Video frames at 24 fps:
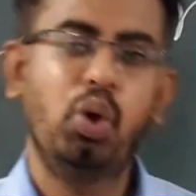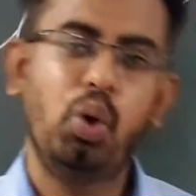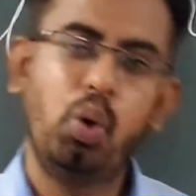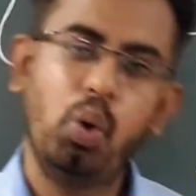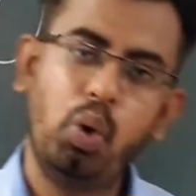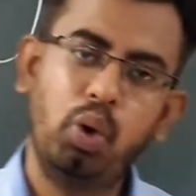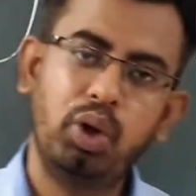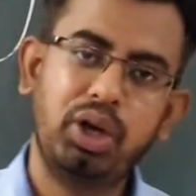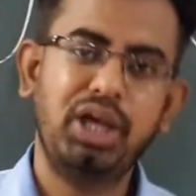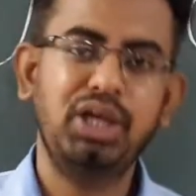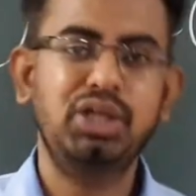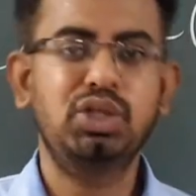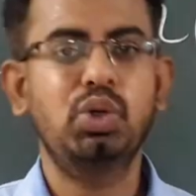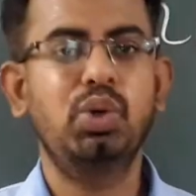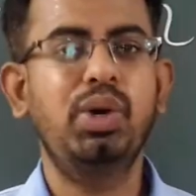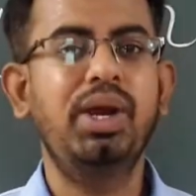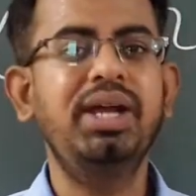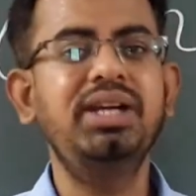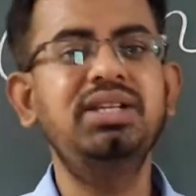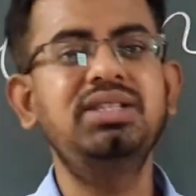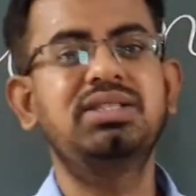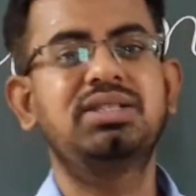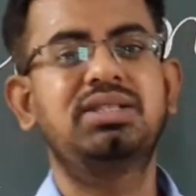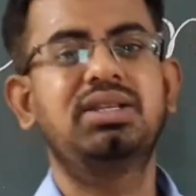Okay
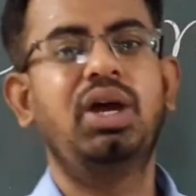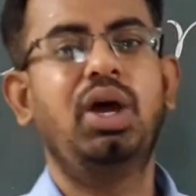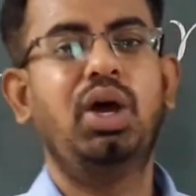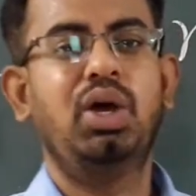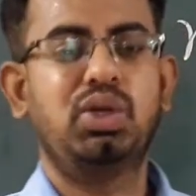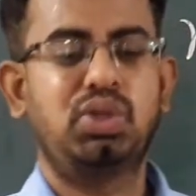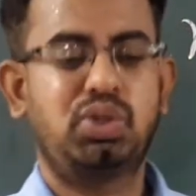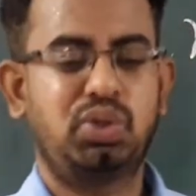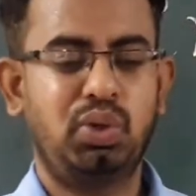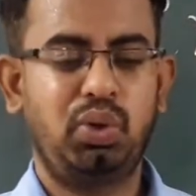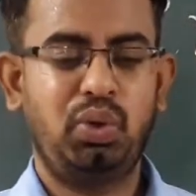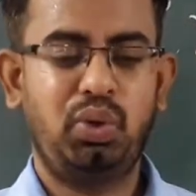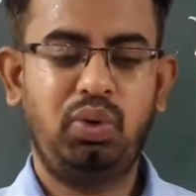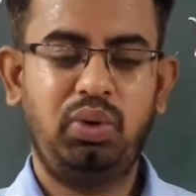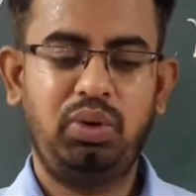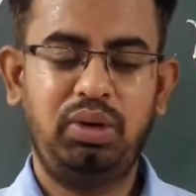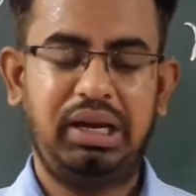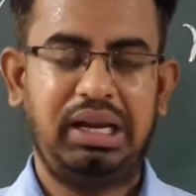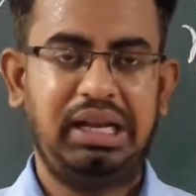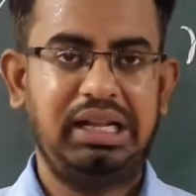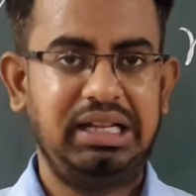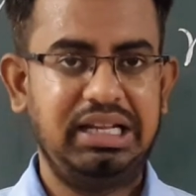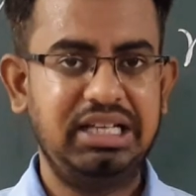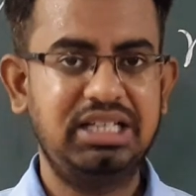students,
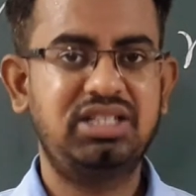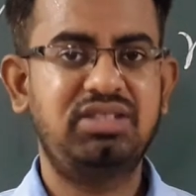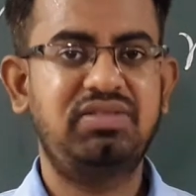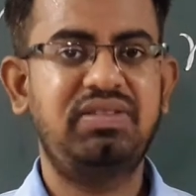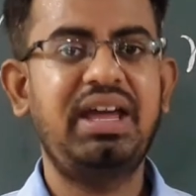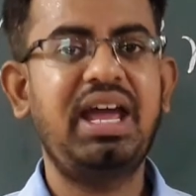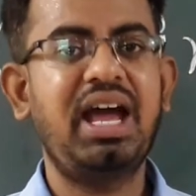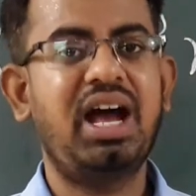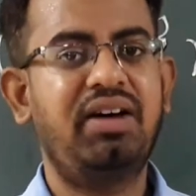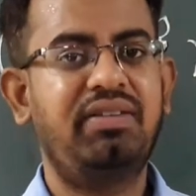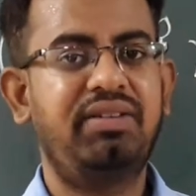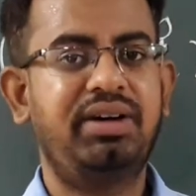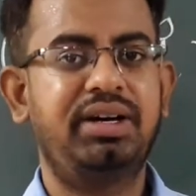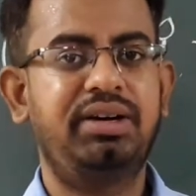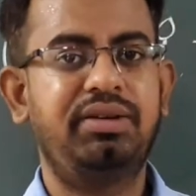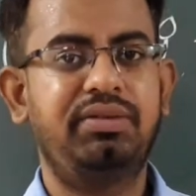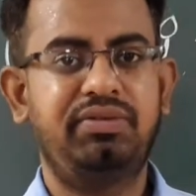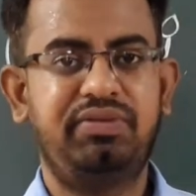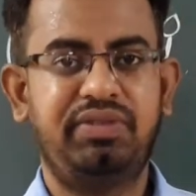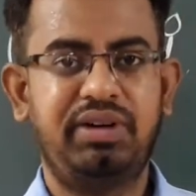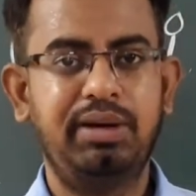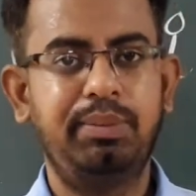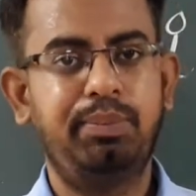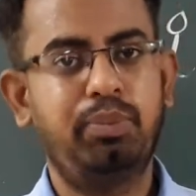so in this way
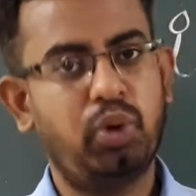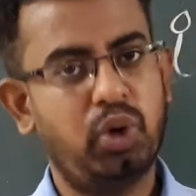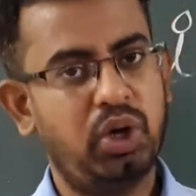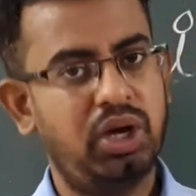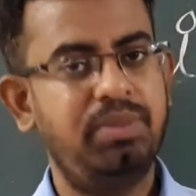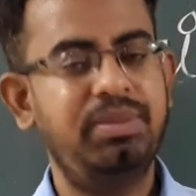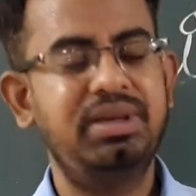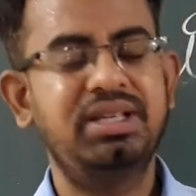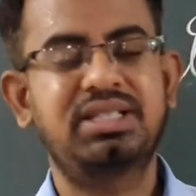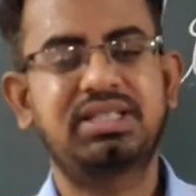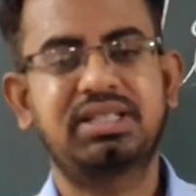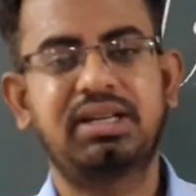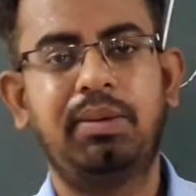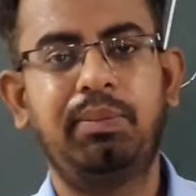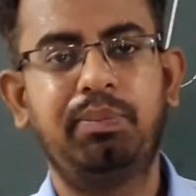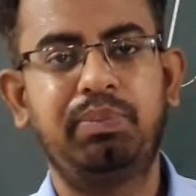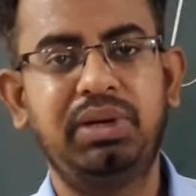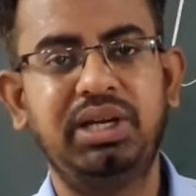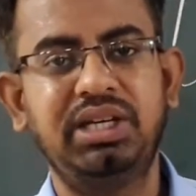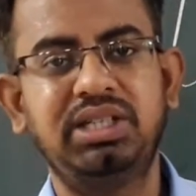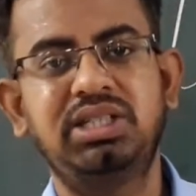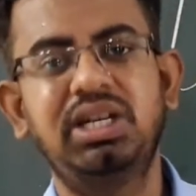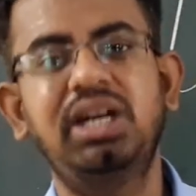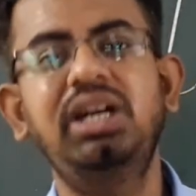our one poem is
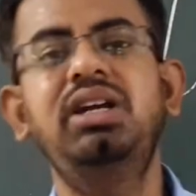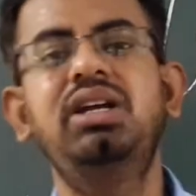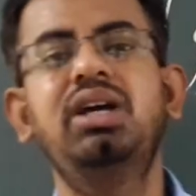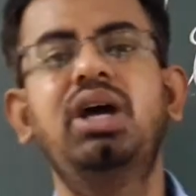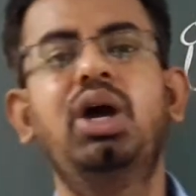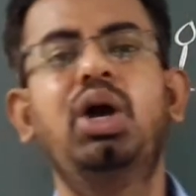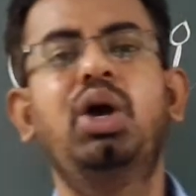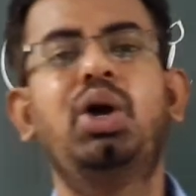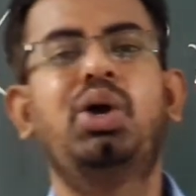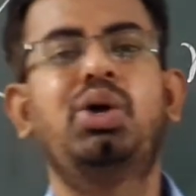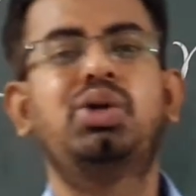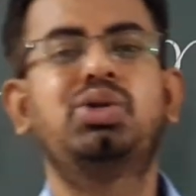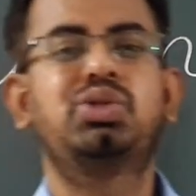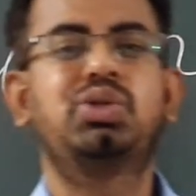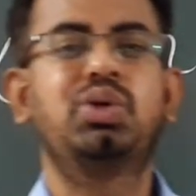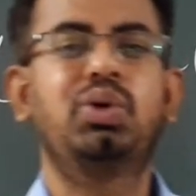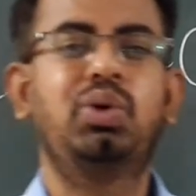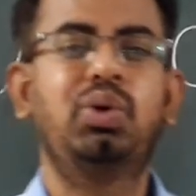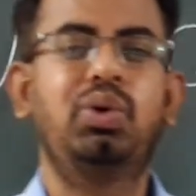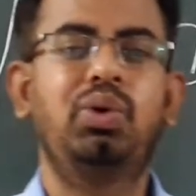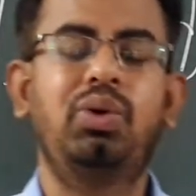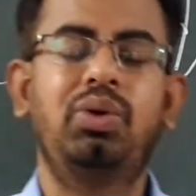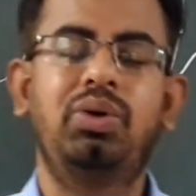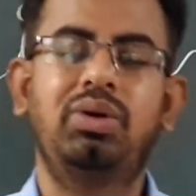completed.
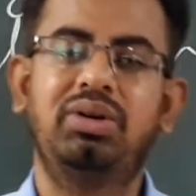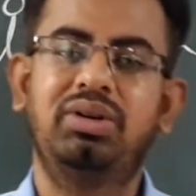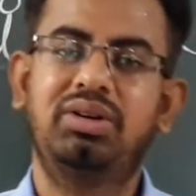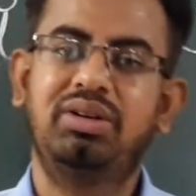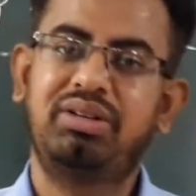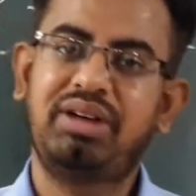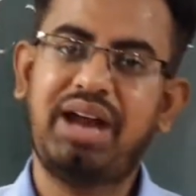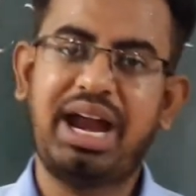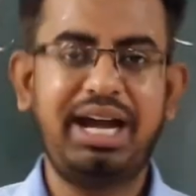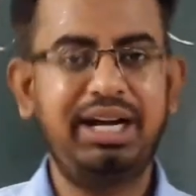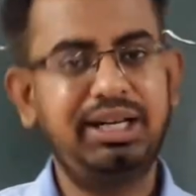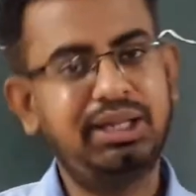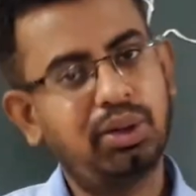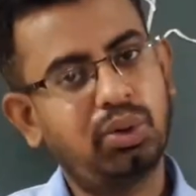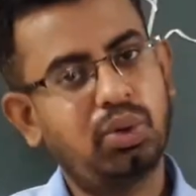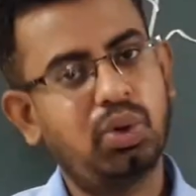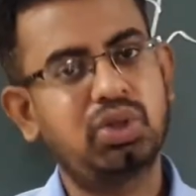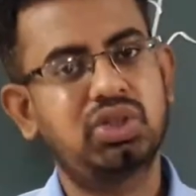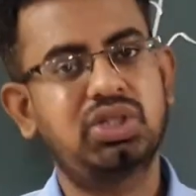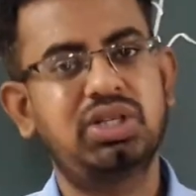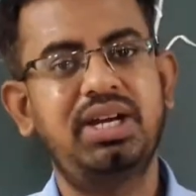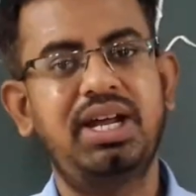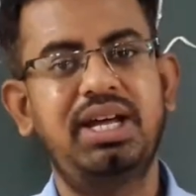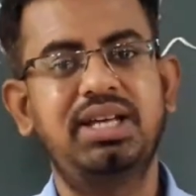So write the
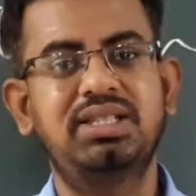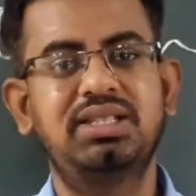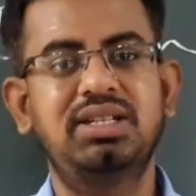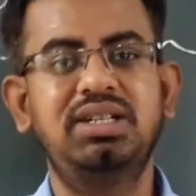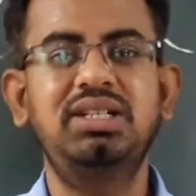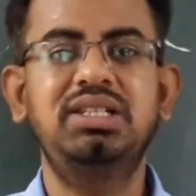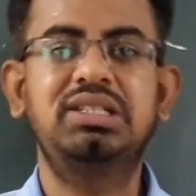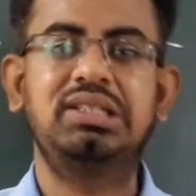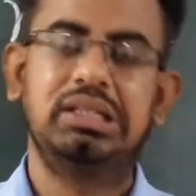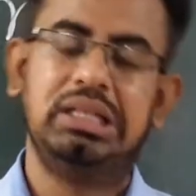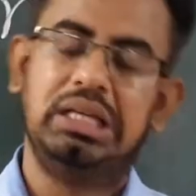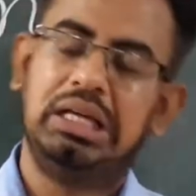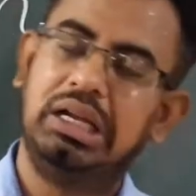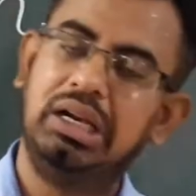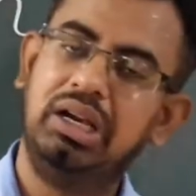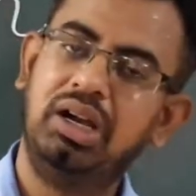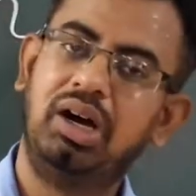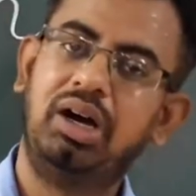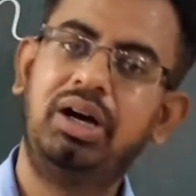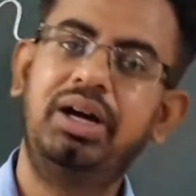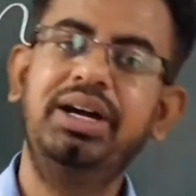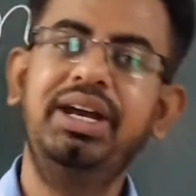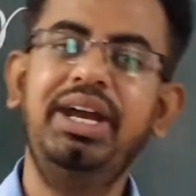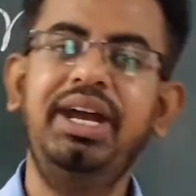question answers,
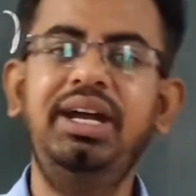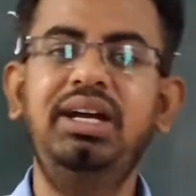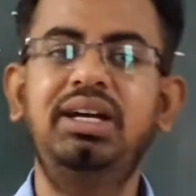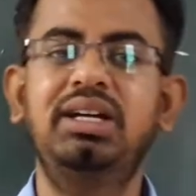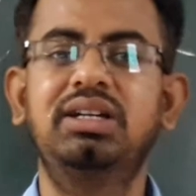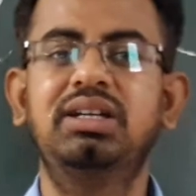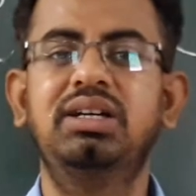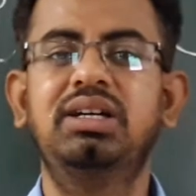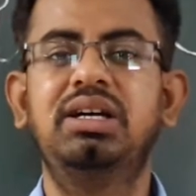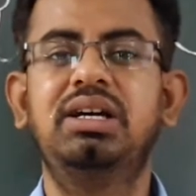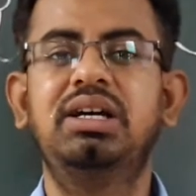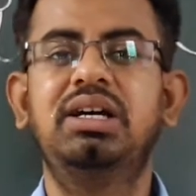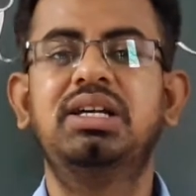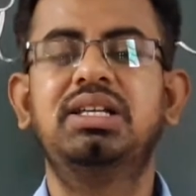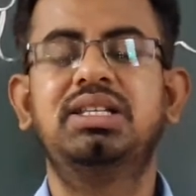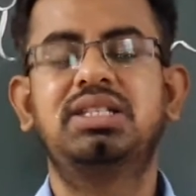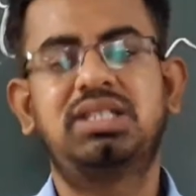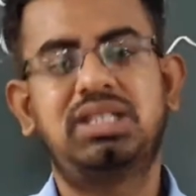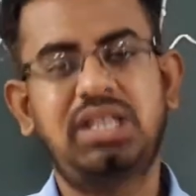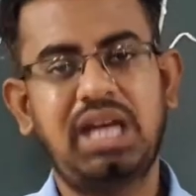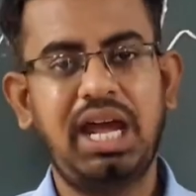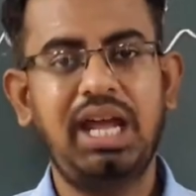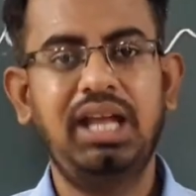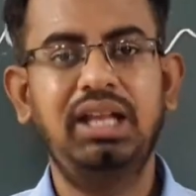learn it,
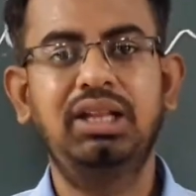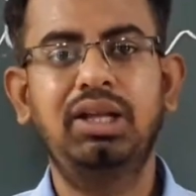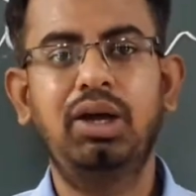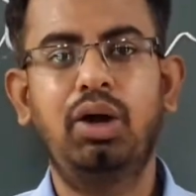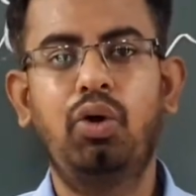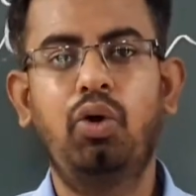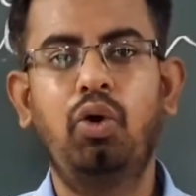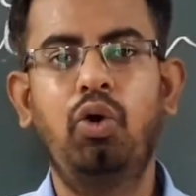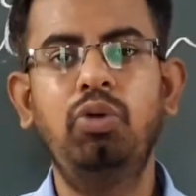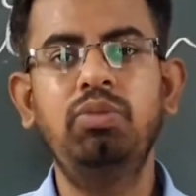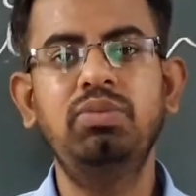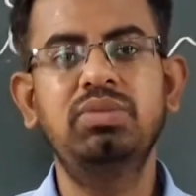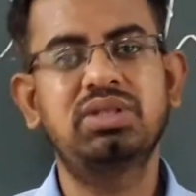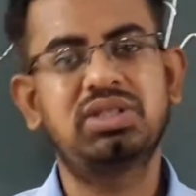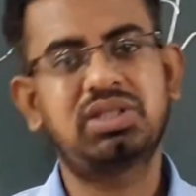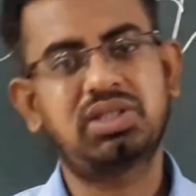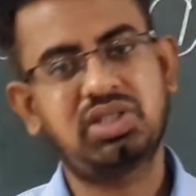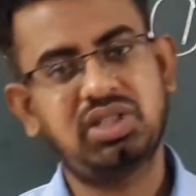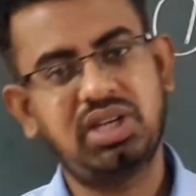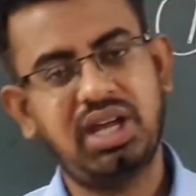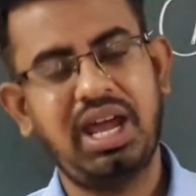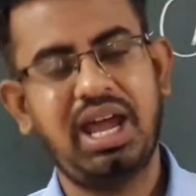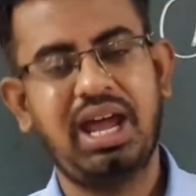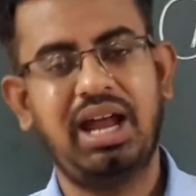stay in the home,
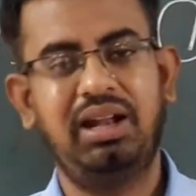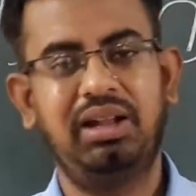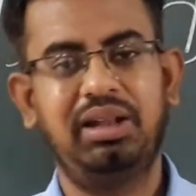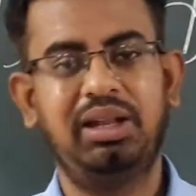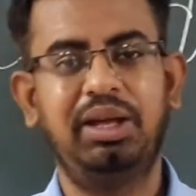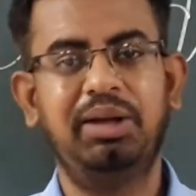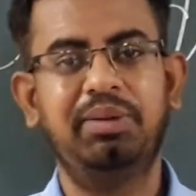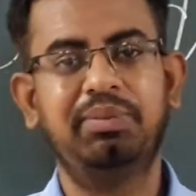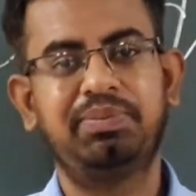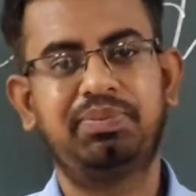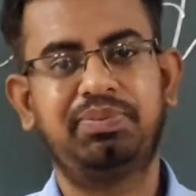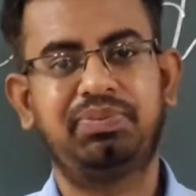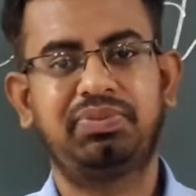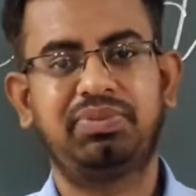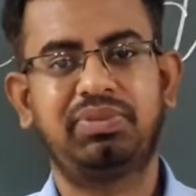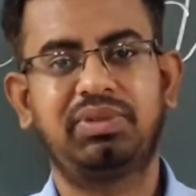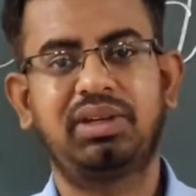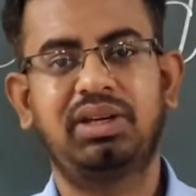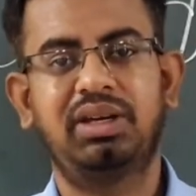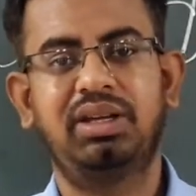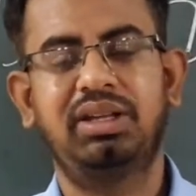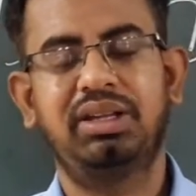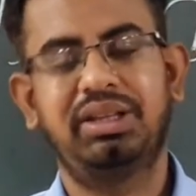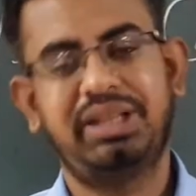stay healthy.
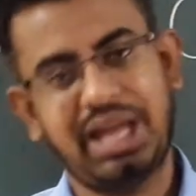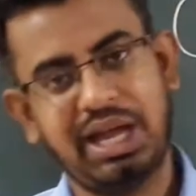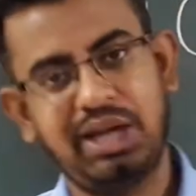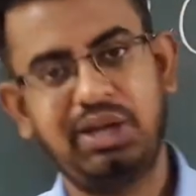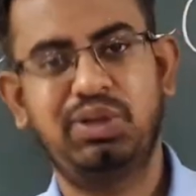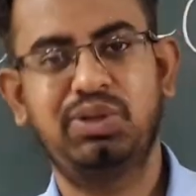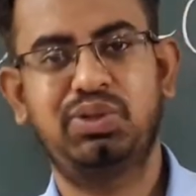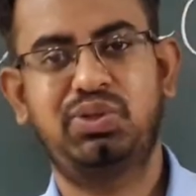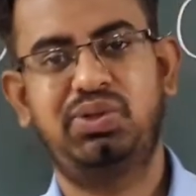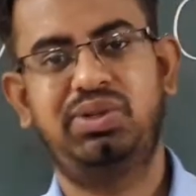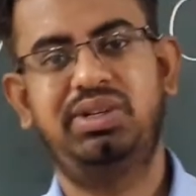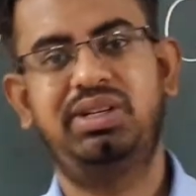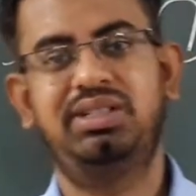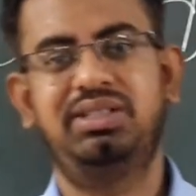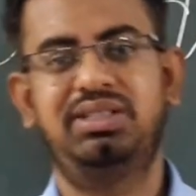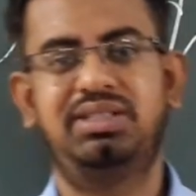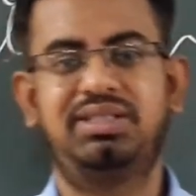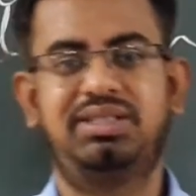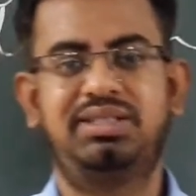Thank you students.